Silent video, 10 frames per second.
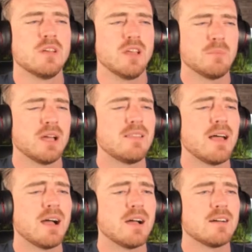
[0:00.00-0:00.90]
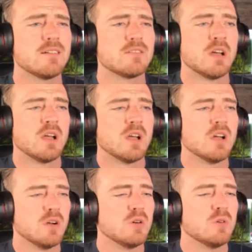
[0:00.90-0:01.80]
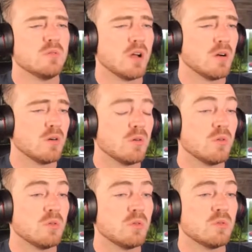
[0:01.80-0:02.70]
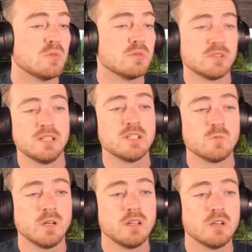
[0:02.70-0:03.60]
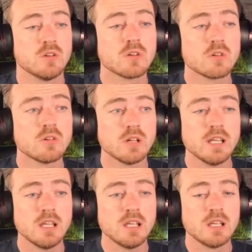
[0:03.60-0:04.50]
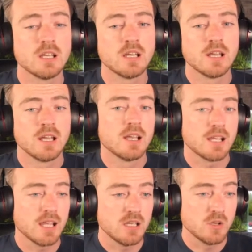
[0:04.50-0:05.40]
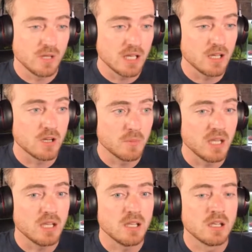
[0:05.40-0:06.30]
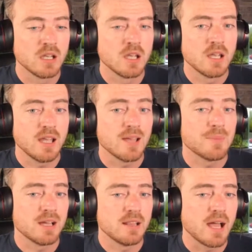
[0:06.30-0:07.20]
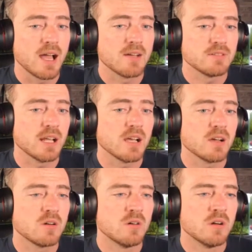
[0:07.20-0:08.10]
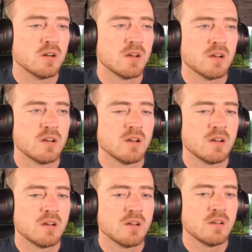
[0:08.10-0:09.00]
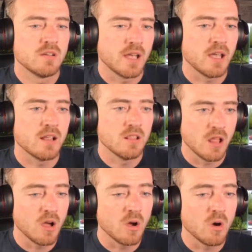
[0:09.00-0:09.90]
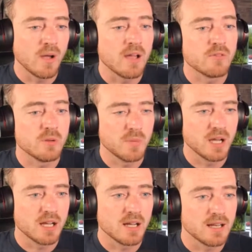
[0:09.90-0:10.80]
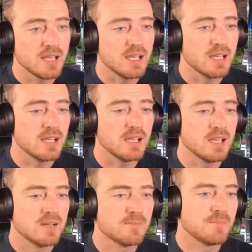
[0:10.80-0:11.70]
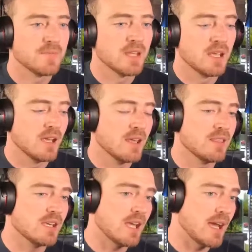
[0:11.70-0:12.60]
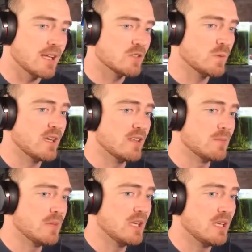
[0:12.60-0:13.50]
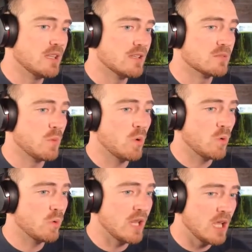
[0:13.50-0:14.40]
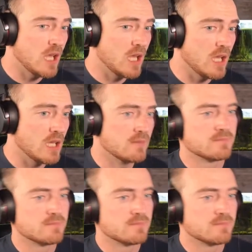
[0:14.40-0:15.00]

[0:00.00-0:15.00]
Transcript: Am I live? Who knows? It's really early. Can you hear me? Am I live now? Hello, everybody. The cat's with me this morning.